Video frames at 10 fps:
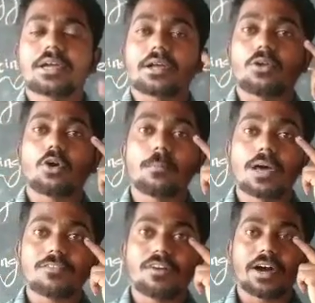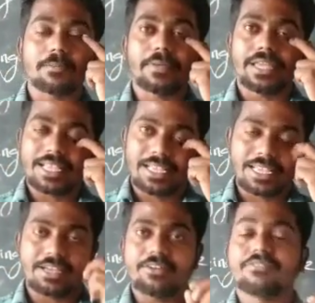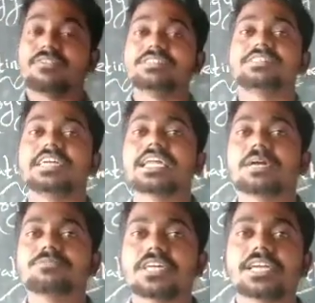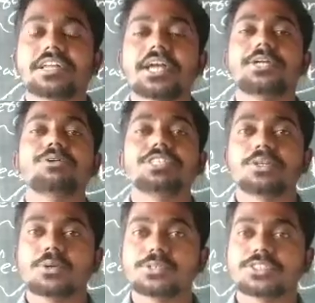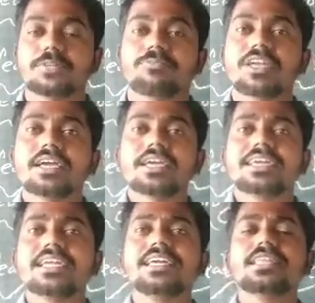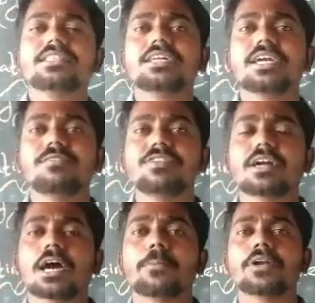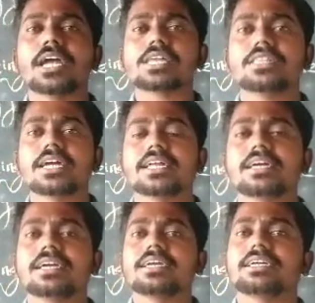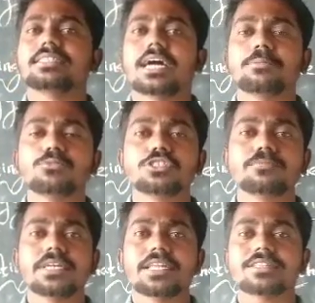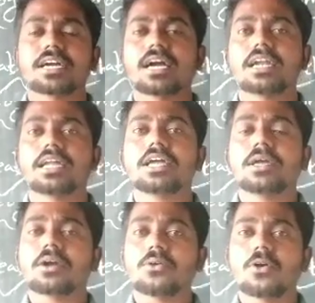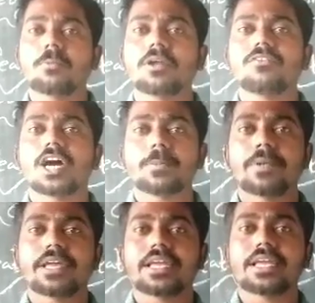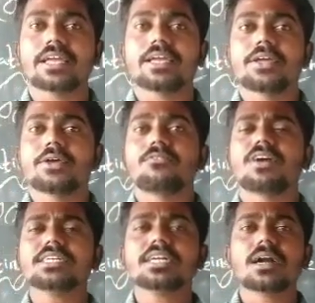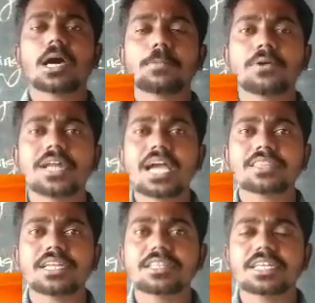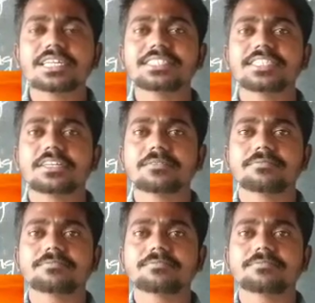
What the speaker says: global warming. Once again I am saying, write down in the notes. Increasing of the carbon dioxide in the atmosphere is called global warming. Why the carbon dioxide is increasing